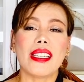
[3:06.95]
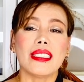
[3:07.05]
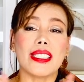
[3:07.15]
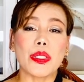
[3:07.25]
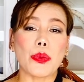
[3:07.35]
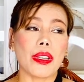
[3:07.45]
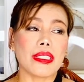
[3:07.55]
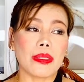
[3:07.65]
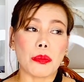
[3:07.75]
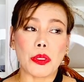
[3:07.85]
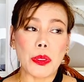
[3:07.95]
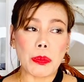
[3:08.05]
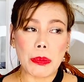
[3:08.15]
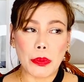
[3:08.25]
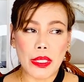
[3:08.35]
That's what most
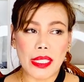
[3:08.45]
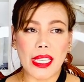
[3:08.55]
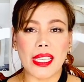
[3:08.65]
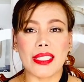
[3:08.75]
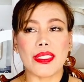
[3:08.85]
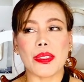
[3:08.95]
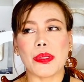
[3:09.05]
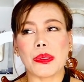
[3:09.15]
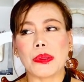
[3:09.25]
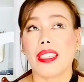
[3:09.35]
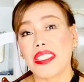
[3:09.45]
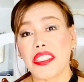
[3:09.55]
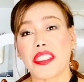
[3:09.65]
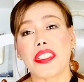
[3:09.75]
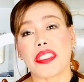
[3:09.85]
people say. So
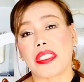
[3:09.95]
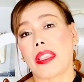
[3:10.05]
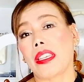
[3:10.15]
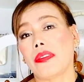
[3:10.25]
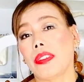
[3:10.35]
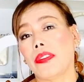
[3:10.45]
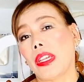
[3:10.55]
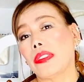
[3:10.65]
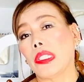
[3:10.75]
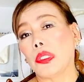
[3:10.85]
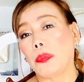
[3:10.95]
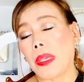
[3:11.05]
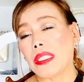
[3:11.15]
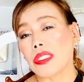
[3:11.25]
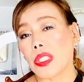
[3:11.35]
it's just that I have a very low
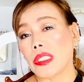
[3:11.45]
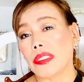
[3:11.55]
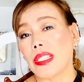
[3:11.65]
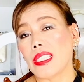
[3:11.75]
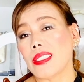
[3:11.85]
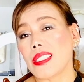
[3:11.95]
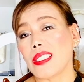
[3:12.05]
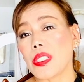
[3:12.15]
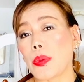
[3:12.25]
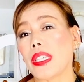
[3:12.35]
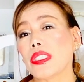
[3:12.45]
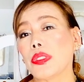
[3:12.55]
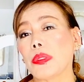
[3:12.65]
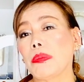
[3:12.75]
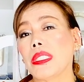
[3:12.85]
pain tolerance. That's why it
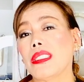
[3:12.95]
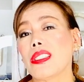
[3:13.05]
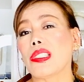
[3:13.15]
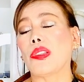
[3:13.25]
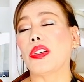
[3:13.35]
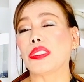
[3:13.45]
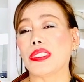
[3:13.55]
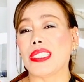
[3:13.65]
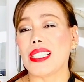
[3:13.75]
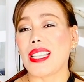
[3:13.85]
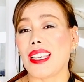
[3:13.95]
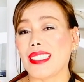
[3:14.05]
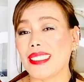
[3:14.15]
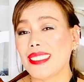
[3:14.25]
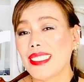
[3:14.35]
took me this long to
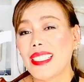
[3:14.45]
decide.